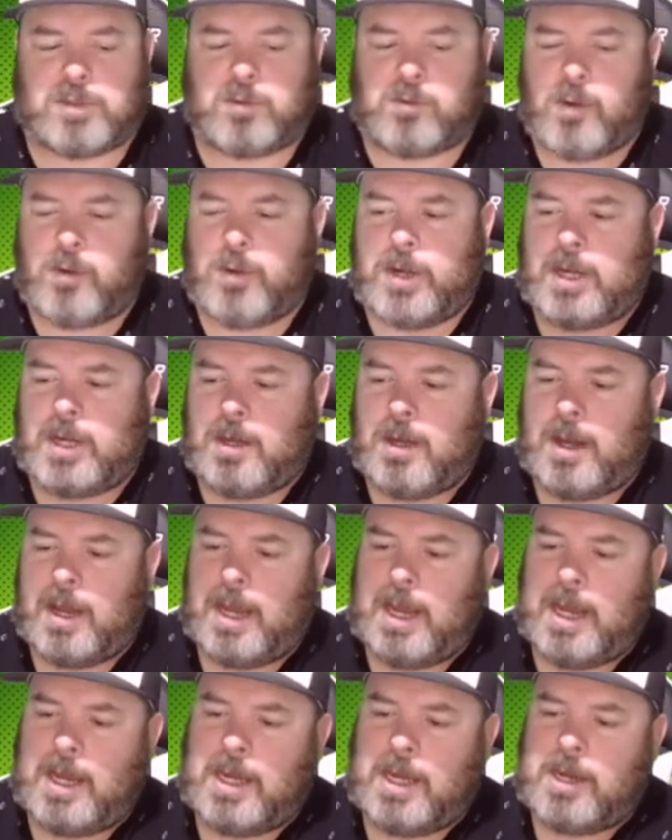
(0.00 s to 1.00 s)
Ronin,
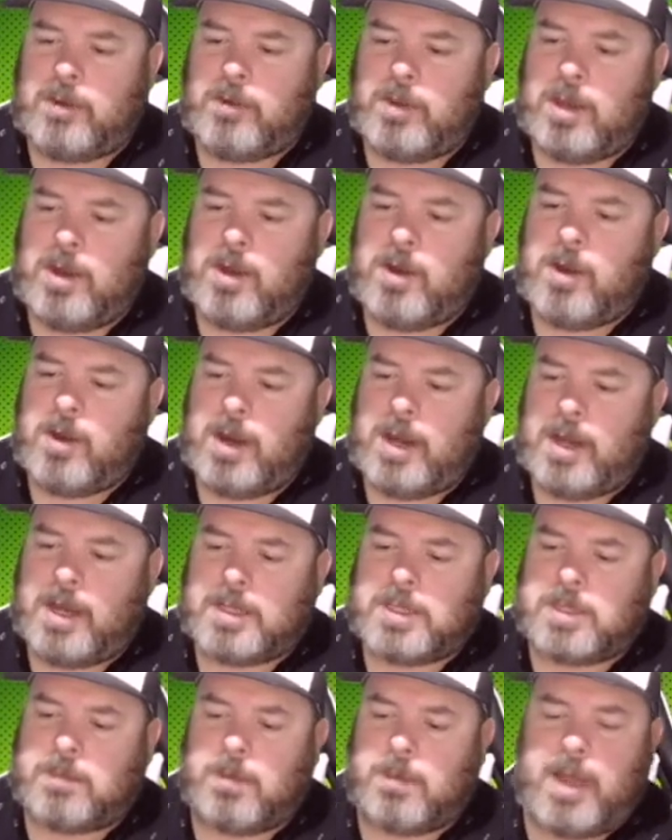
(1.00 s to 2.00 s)
and here they are. I
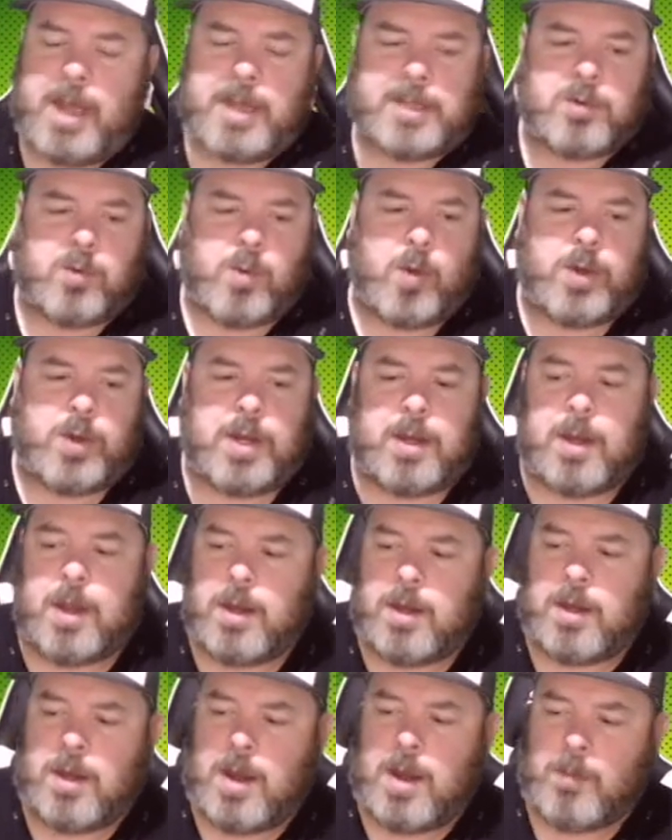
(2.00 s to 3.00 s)
got some Last Ronin
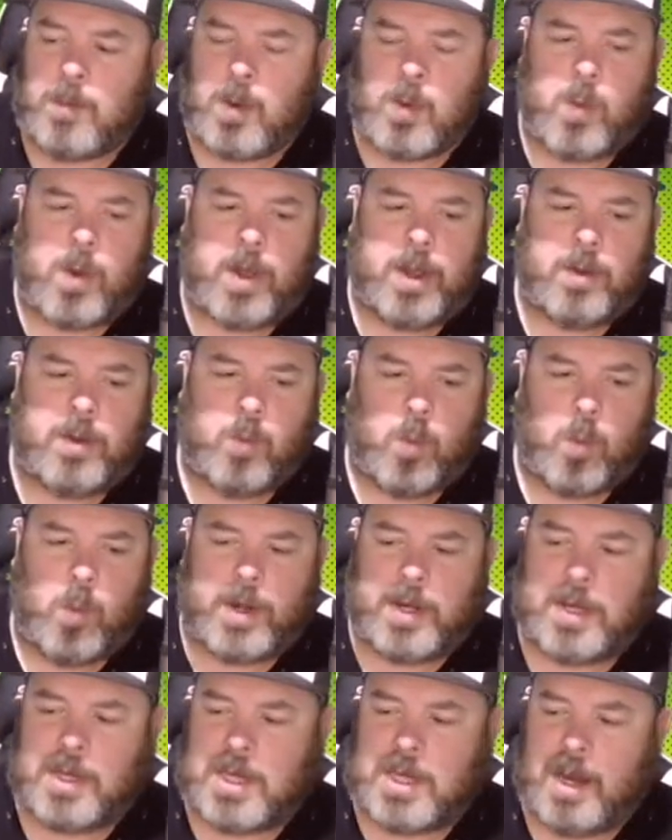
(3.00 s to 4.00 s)
number
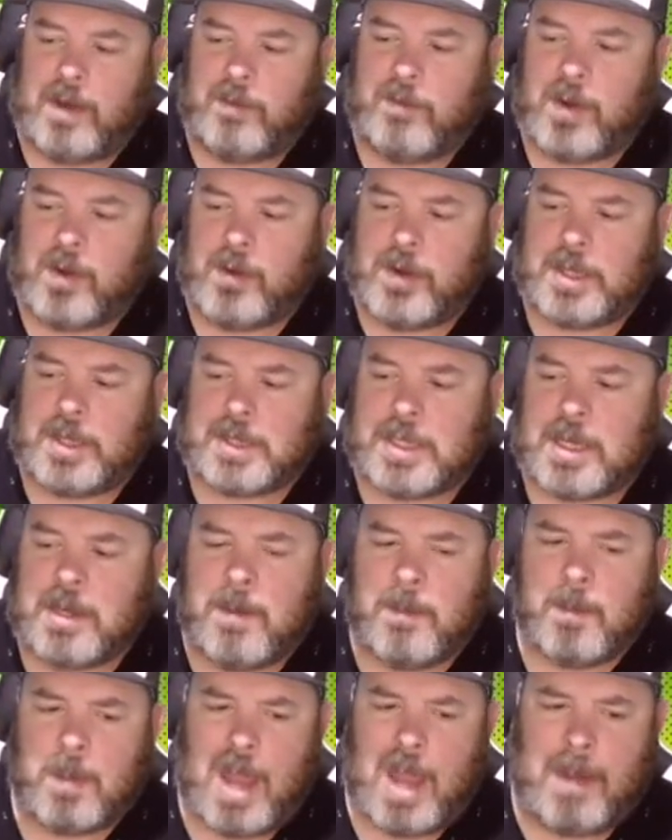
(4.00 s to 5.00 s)
1 in 10 variants.
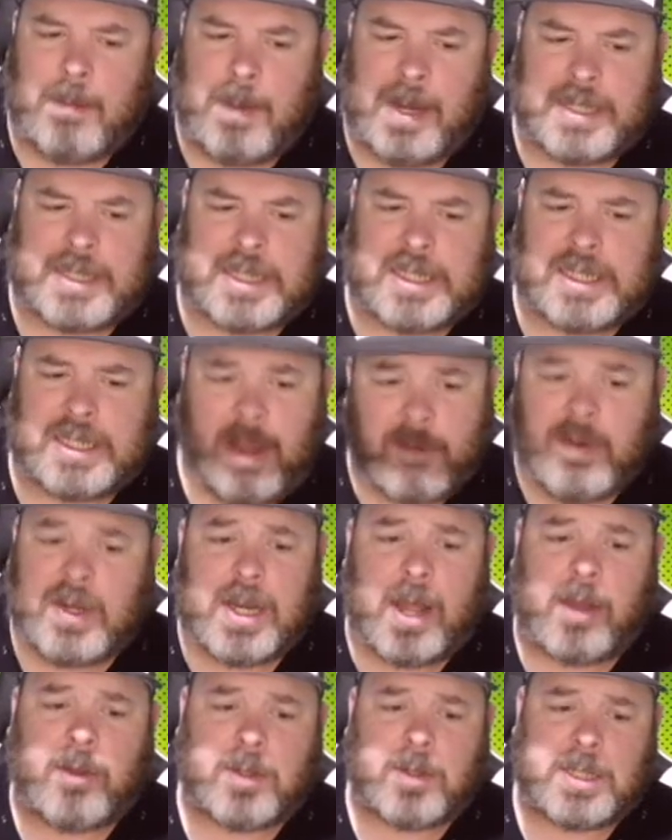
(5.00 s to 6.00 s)
I paid
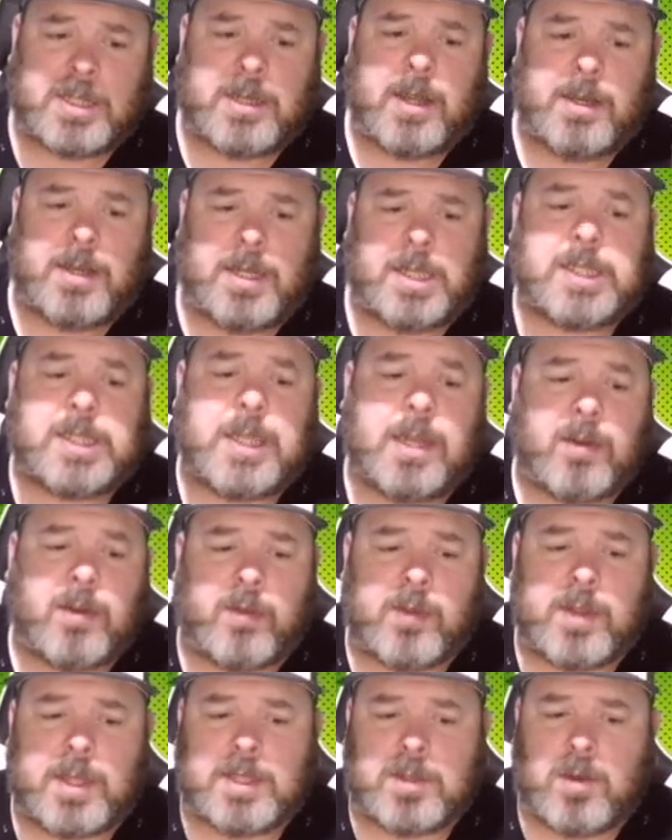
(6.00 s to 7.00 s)
$7.19
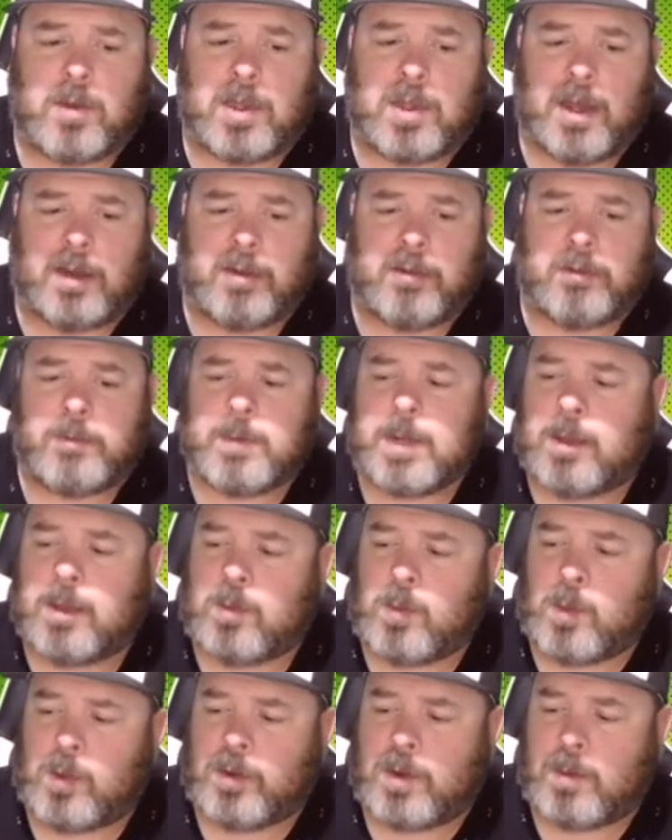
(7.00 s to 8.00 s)
for these on Things from Another
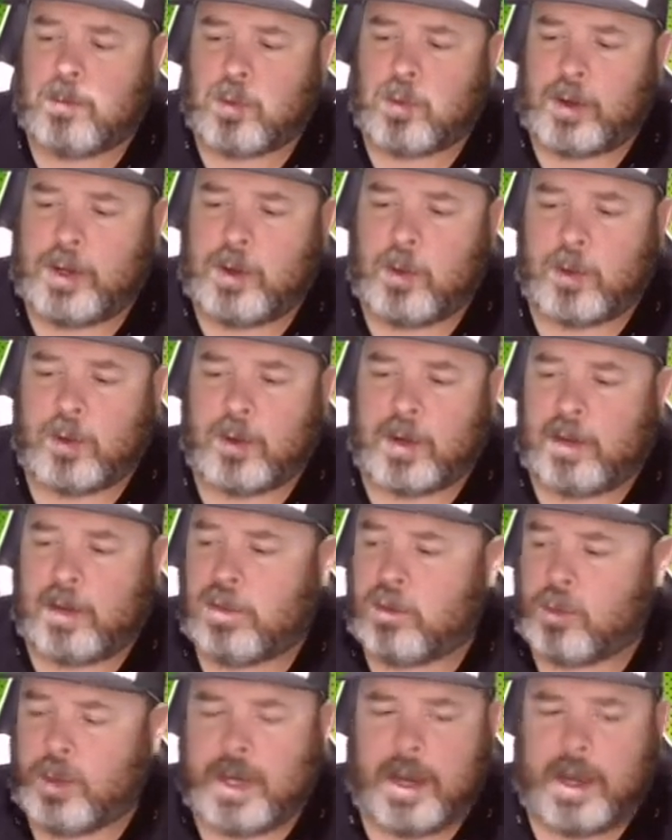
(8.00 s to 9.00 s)
World on pre-order.
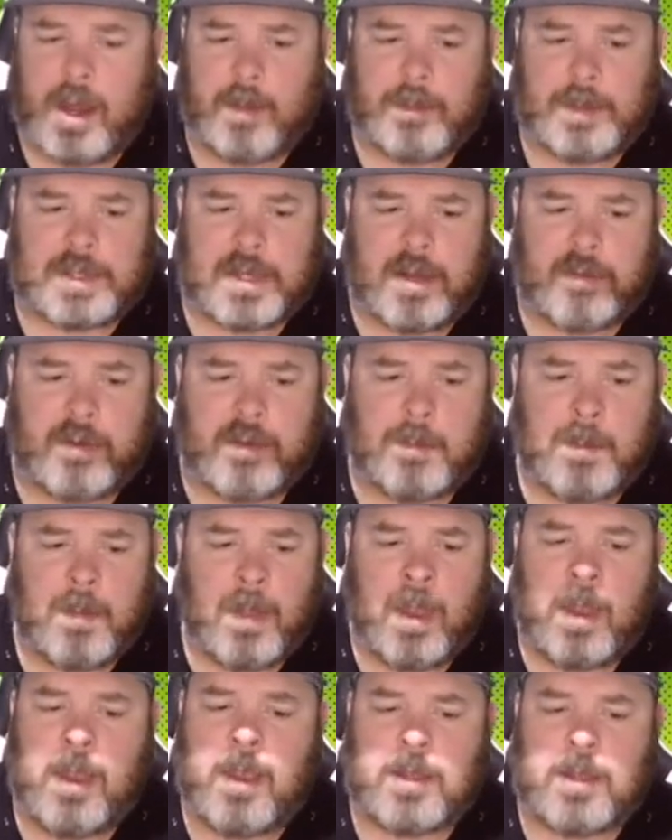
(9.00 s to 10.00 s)
Got 3 copies of them.
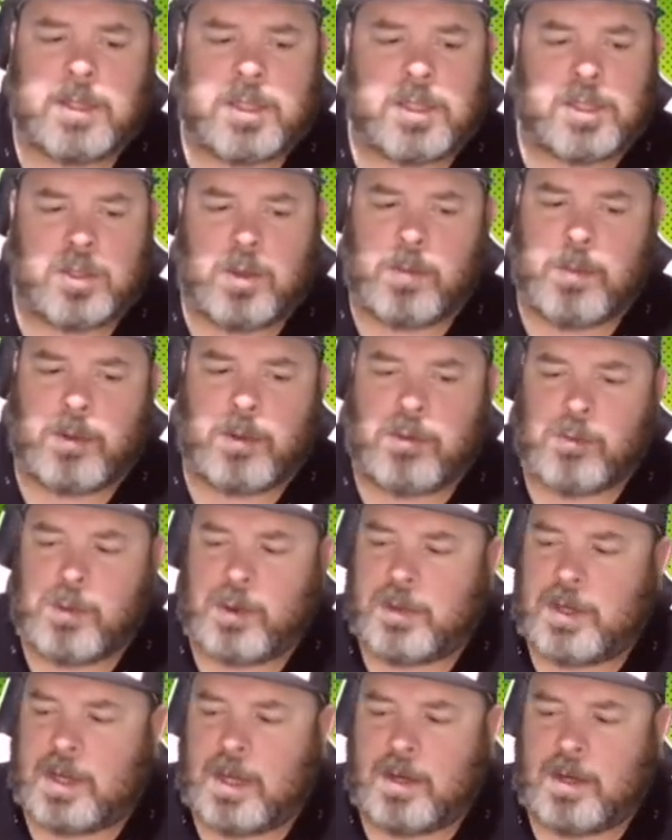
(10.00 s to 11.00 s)
Super
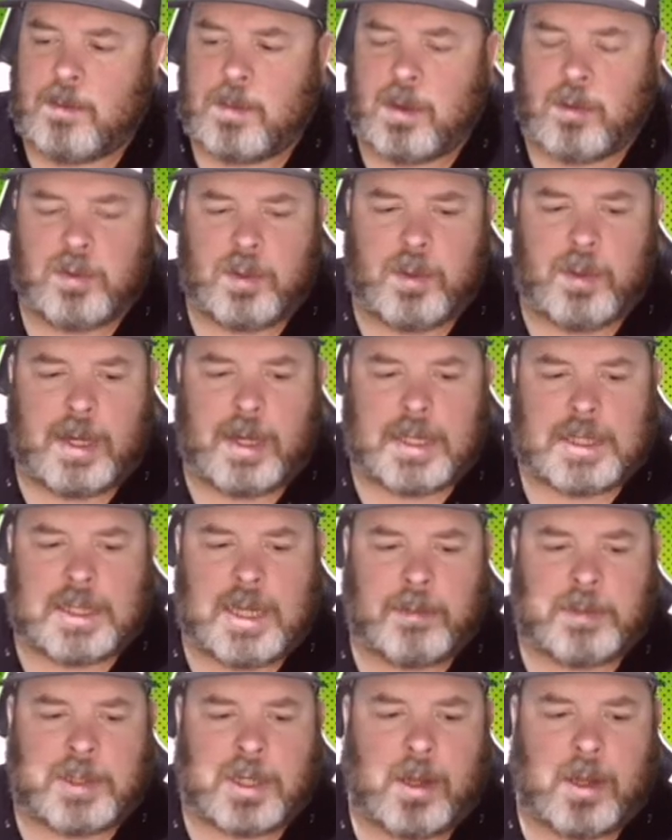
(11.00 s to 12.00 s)
thrilled to get them. They're doing
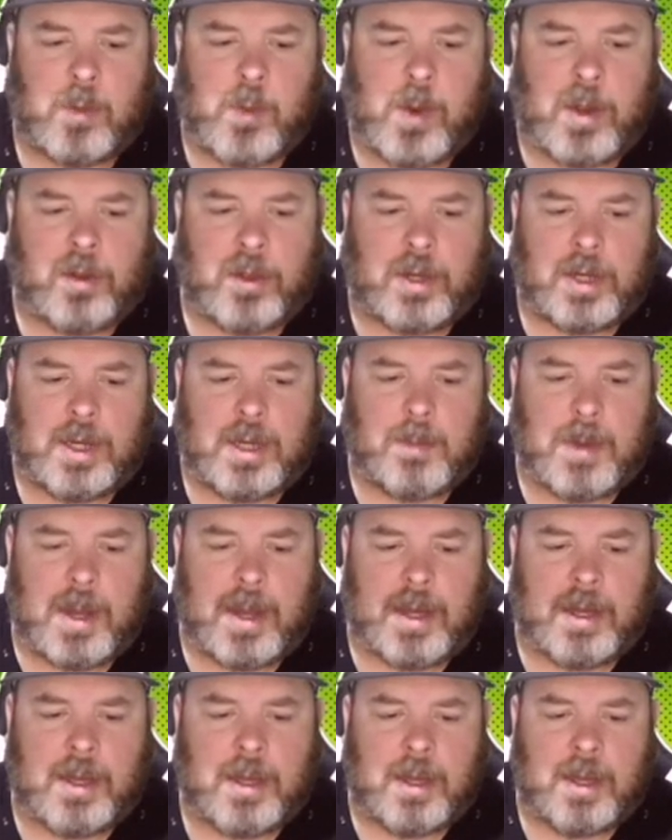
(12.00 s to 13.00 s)
exceptionally well on
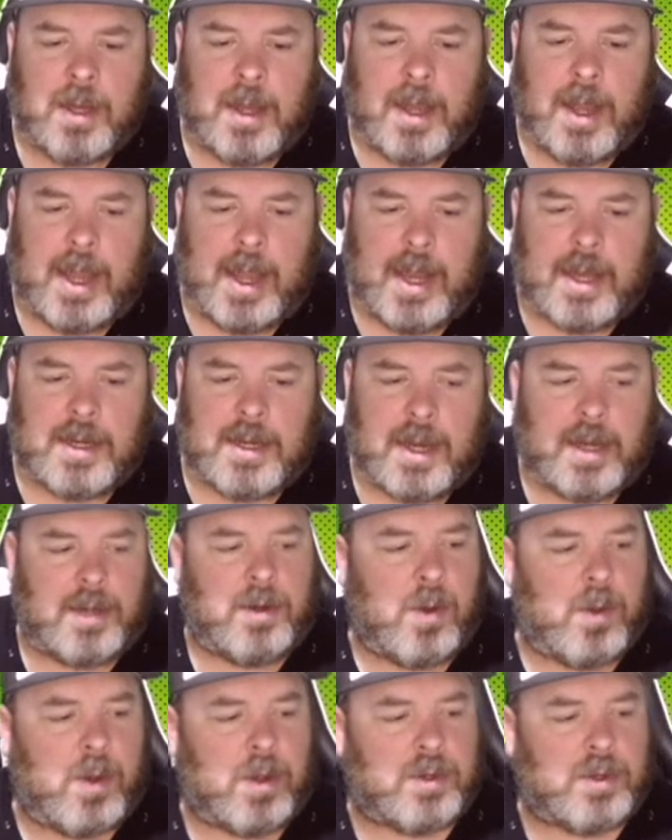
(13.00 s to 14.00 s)
eBay, and I
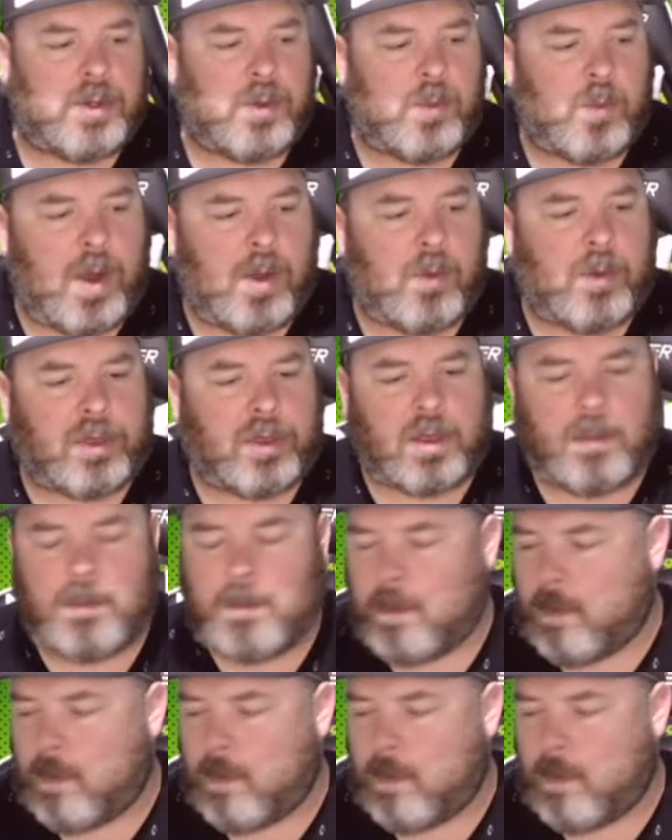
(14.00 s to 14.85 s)
know I'll do well with them.